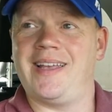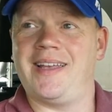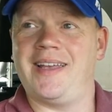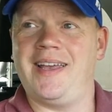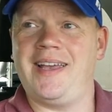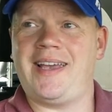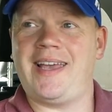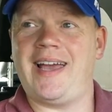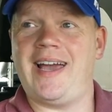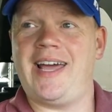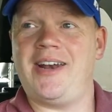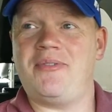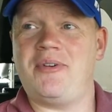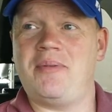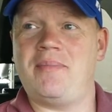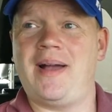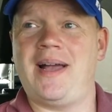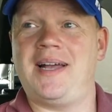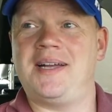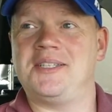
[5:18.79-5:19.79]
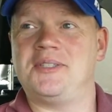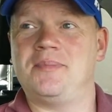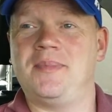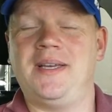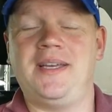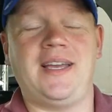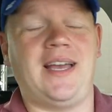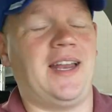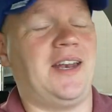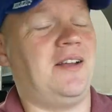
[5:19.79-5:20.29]
It kind of reminds
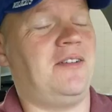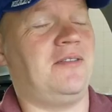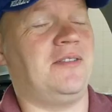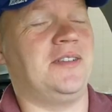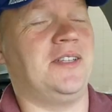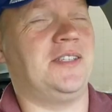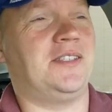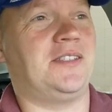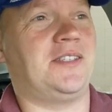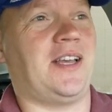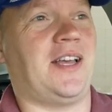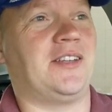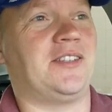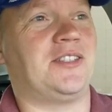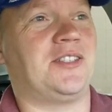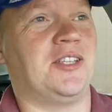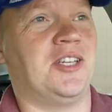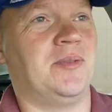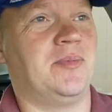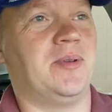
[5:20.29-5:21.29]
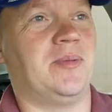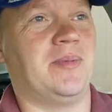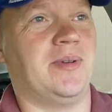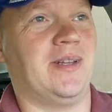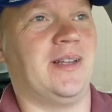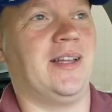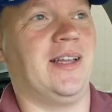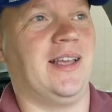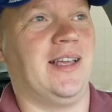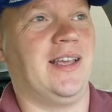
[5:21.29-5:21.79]
me, I know this sounds stupid,
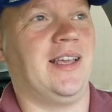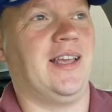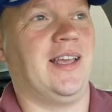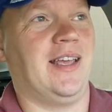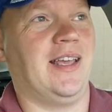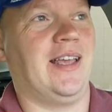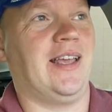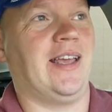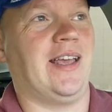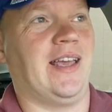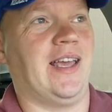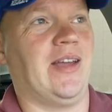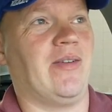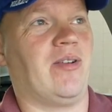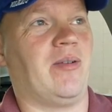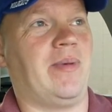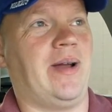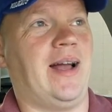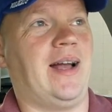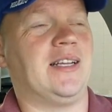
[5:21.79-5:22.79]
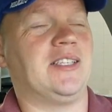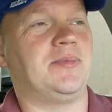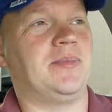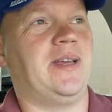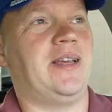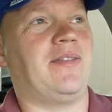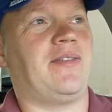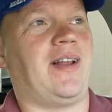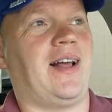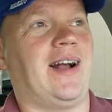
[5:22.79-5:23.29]
but it reminds
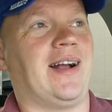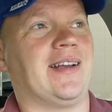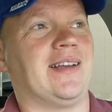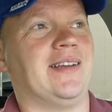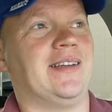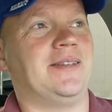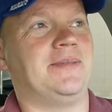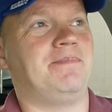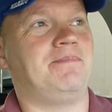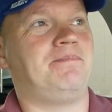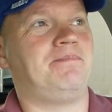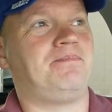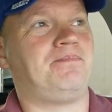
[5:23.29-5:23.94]
me of like a